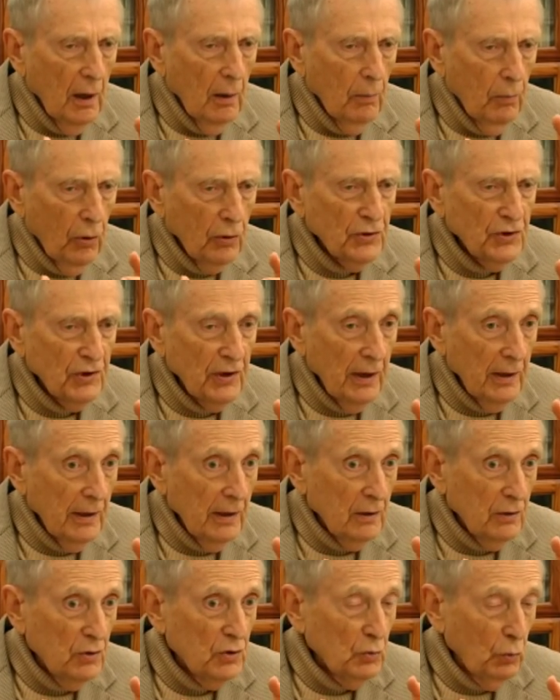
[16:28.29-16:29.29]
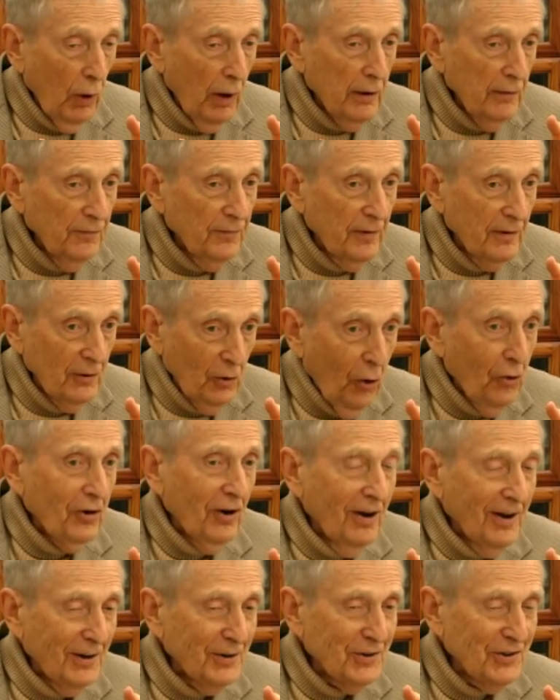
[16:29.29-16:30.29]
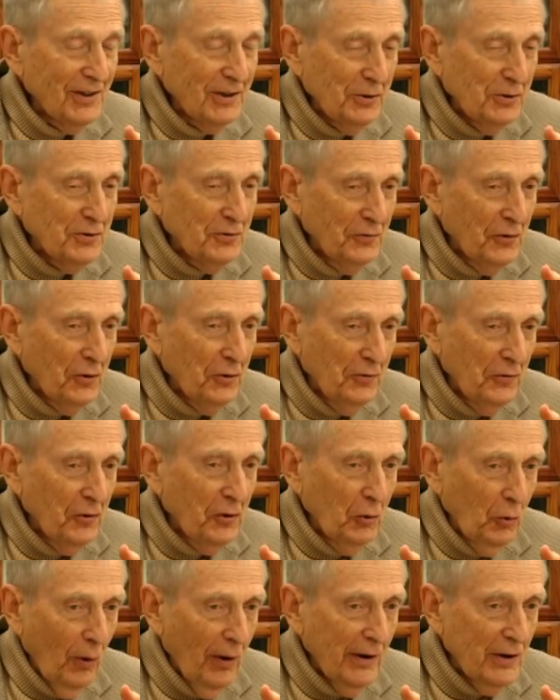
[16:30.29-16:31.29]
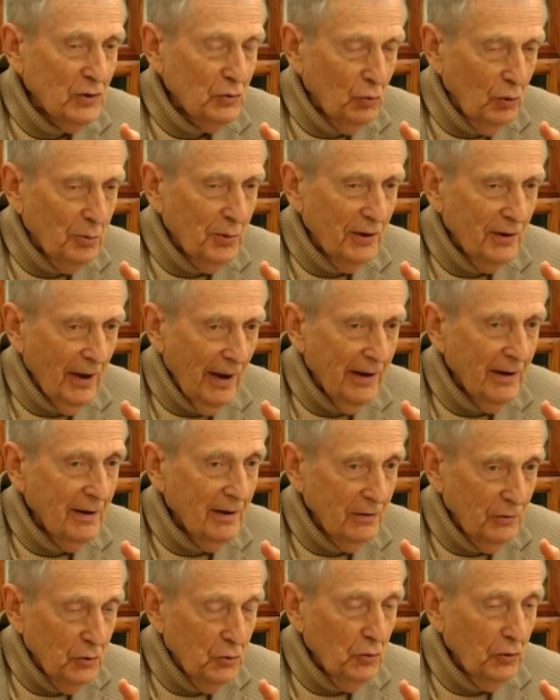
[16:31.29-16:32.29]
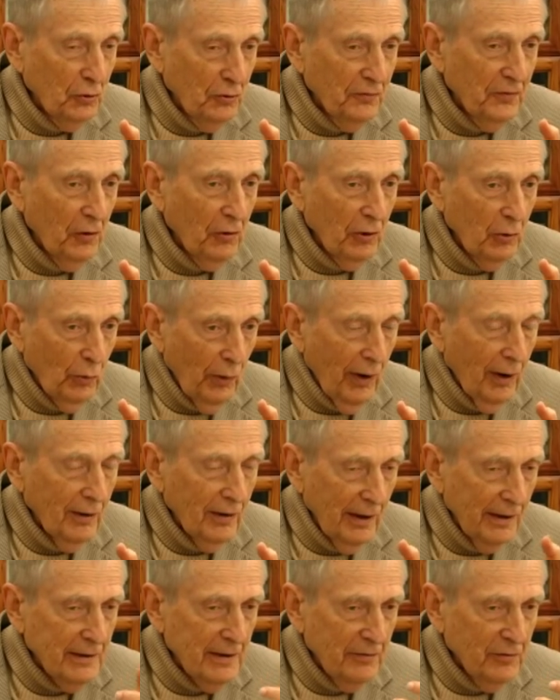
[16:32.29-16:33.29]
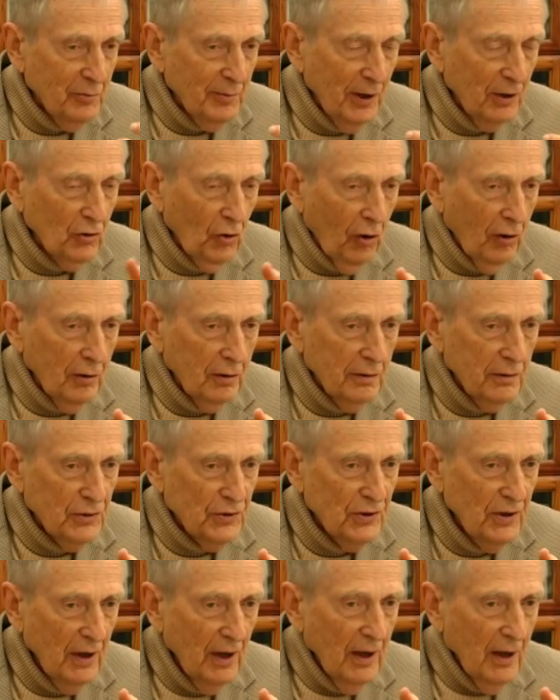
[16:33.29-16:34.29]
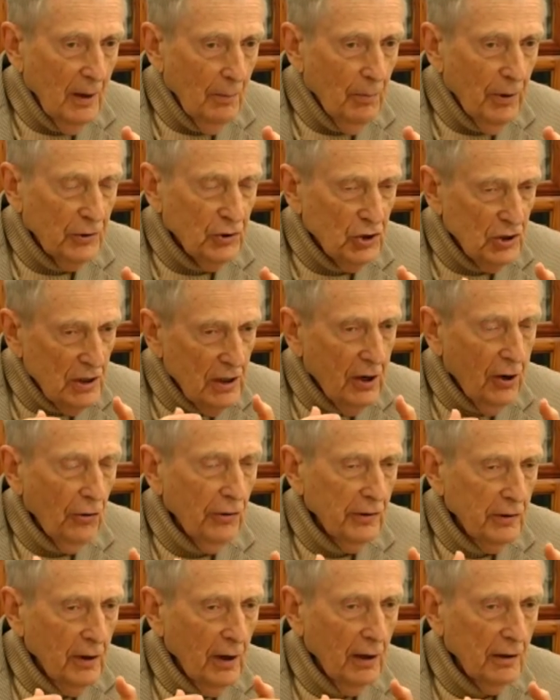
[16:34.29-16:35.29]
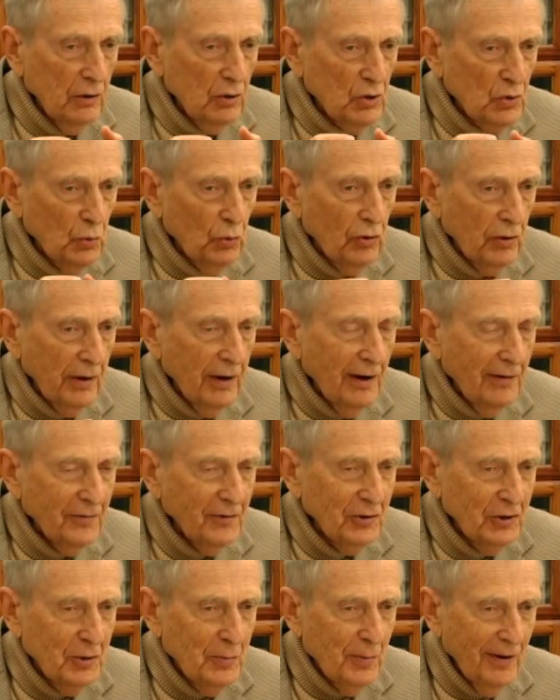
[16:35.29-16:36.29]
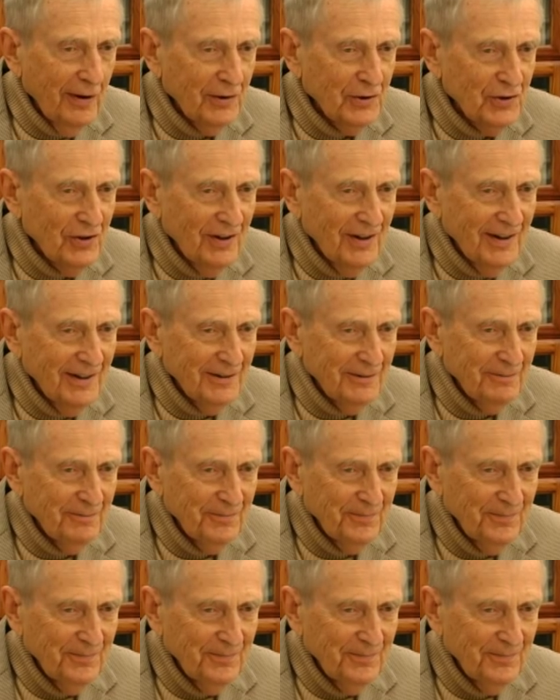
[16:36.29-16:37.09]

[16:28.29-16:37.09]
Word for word: books again. And his wife, Laura Huxley, is a very, very wise woman. I knew her very well. I never met Aldous, but she carried on his work after he passed on.